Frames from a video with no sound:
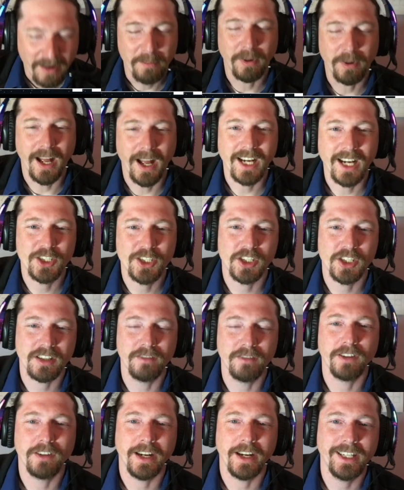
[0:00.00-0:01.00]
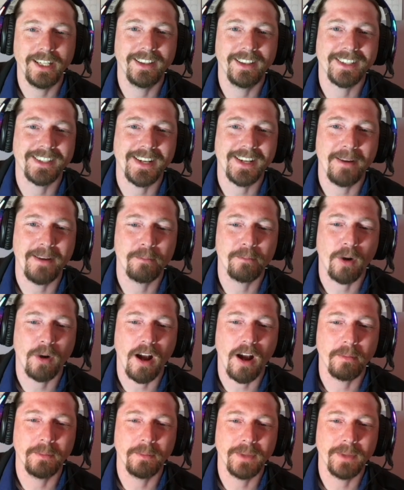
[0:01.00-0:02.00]
Black just invited the same
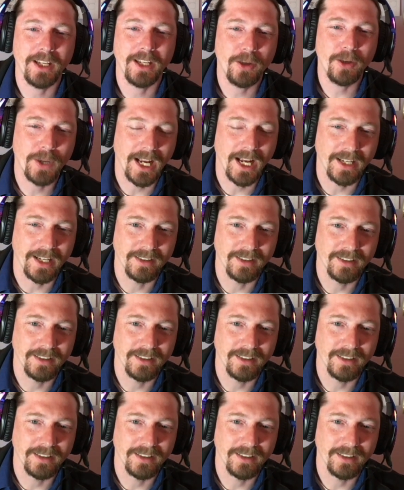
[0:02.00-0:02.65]
problem that you had,